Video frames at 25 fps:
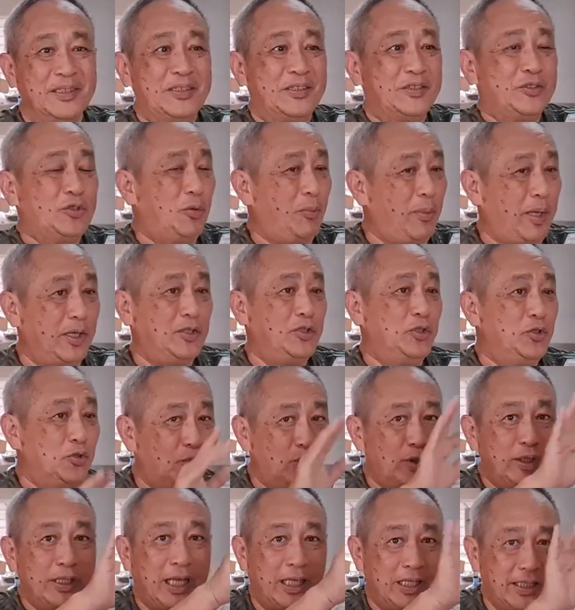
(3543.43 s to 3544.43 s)
So my
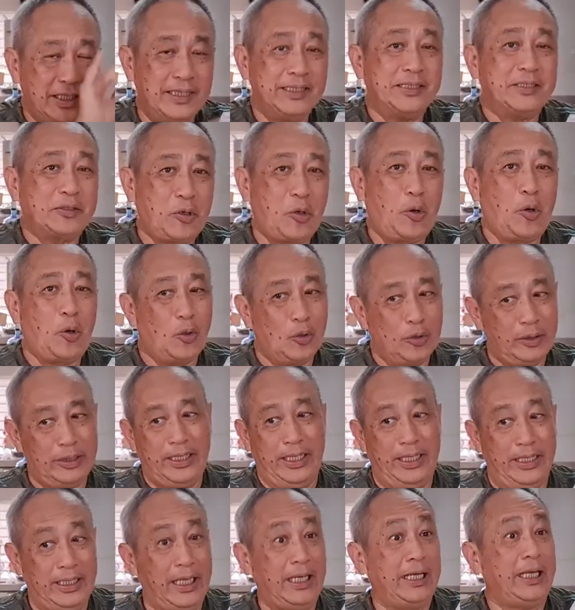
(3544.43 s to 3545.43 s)
children can just call
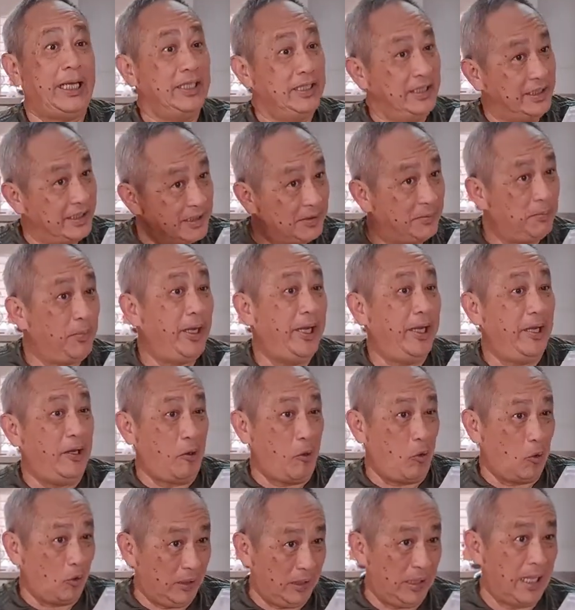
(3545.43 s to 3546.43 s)
and I can just pay
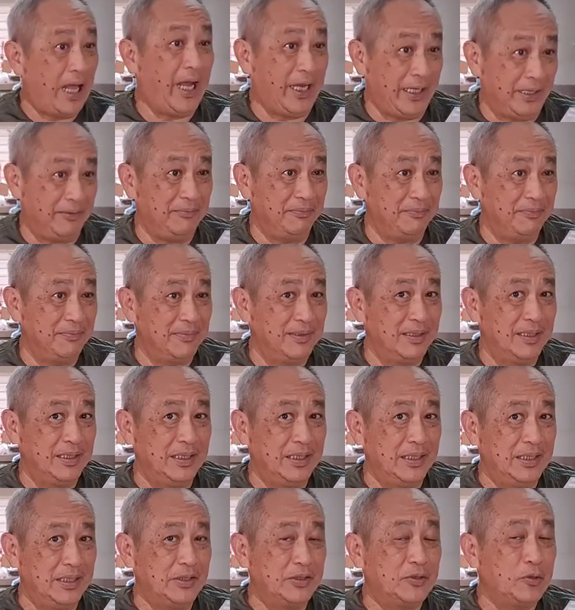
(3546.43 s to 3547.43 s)
online.
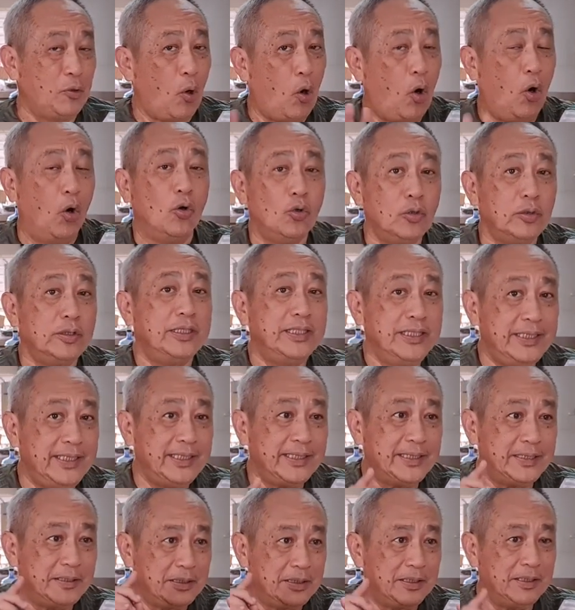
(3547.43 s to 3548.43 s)
So all
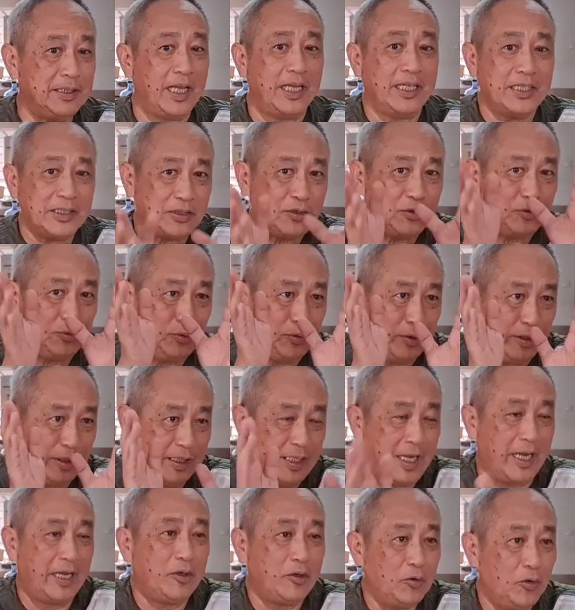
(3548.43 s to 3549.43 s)
this thanks to the
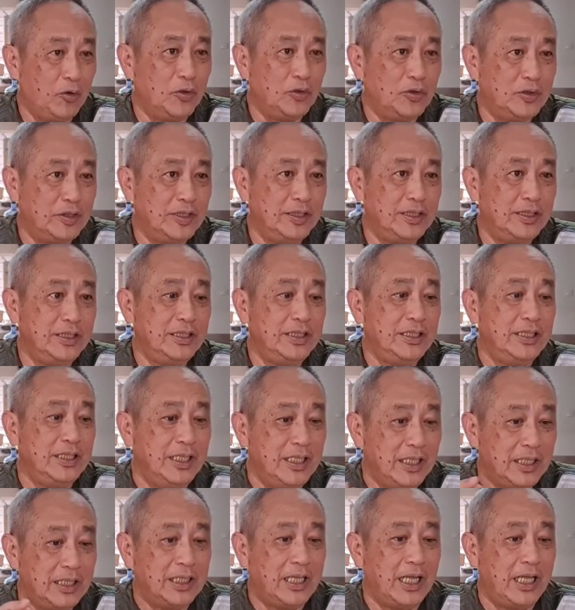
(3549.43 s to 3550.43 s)
technology
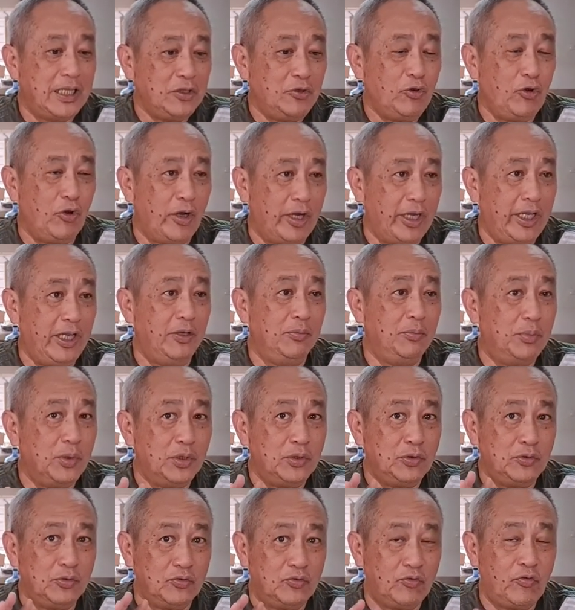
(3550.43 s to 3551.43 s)
that you are able
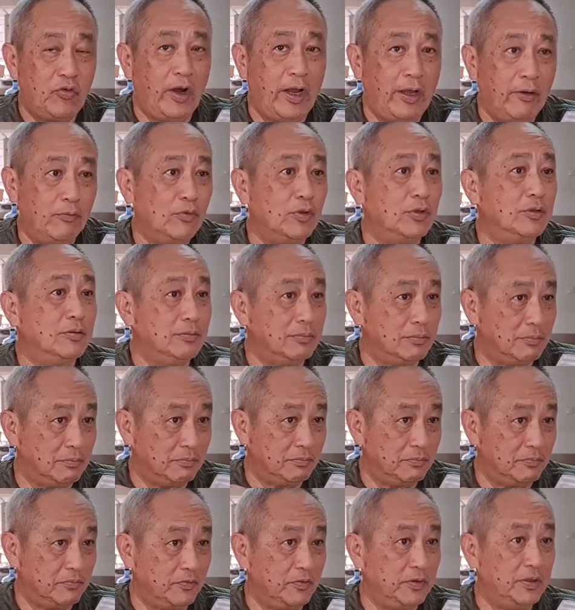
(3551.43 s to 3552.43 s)
to travel
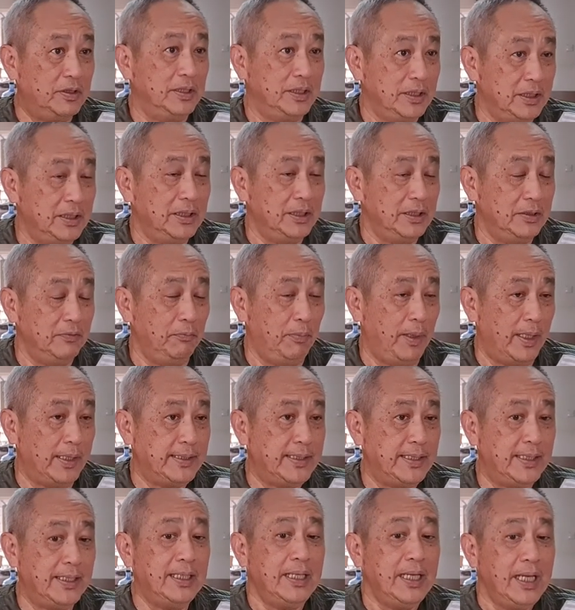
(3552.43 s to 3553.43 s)

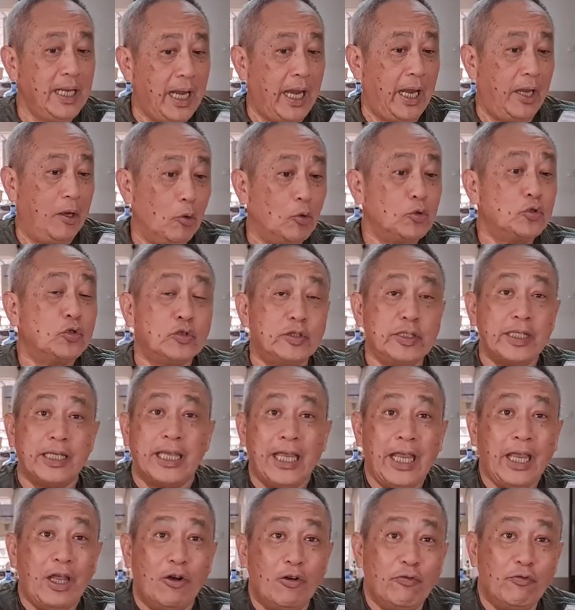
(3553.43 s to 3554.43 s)
better and also take
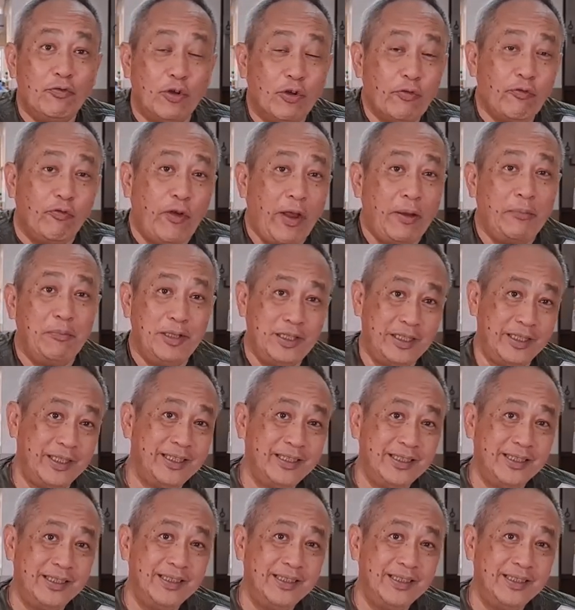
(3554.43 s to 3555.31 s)
care of your family.